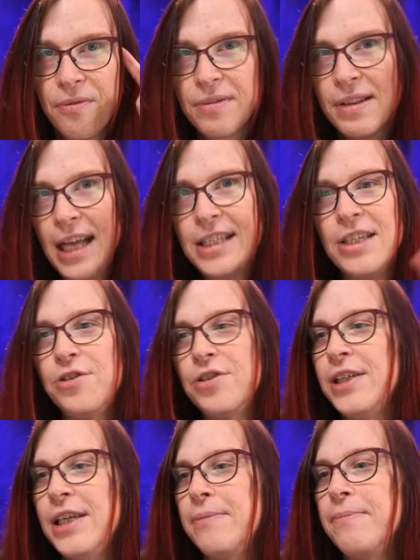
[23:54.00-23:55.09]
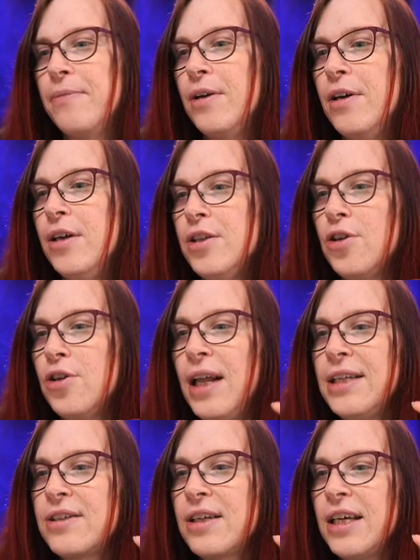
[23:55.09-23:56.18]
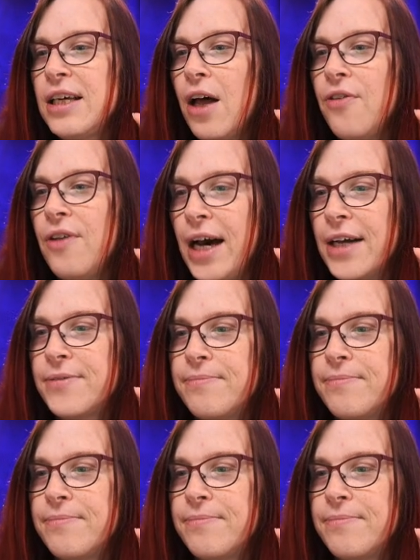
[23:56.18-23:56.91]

That's interesting. So let's click on that.